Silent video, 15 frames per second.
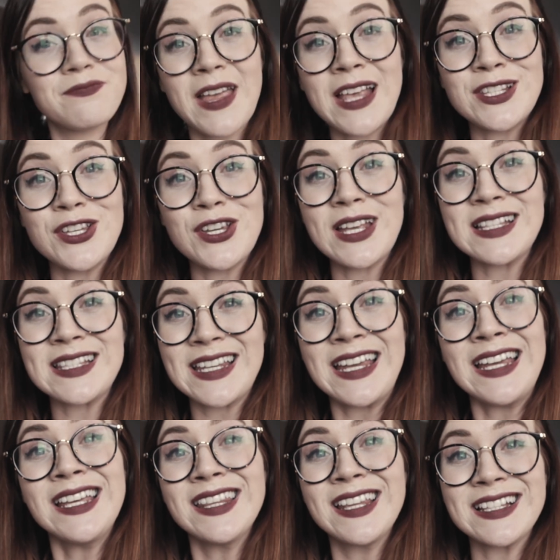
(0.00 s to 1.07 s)
As you can
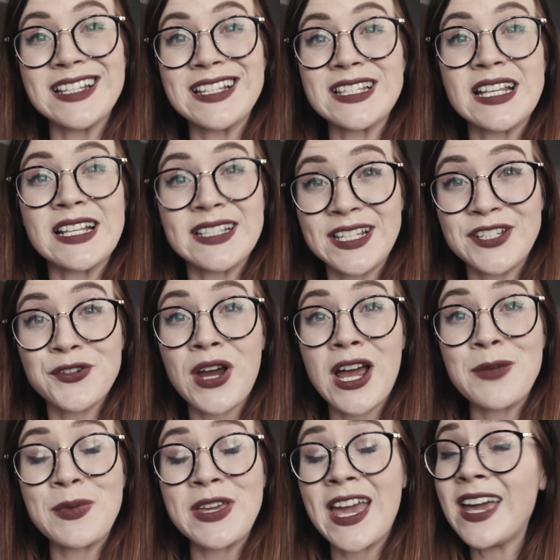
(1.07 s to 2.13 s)
see, this is a Citra
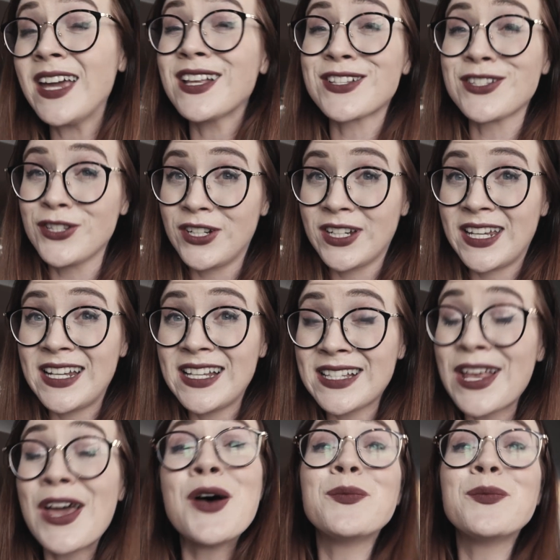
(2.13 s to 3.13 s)
IPA, it's not a Guinness,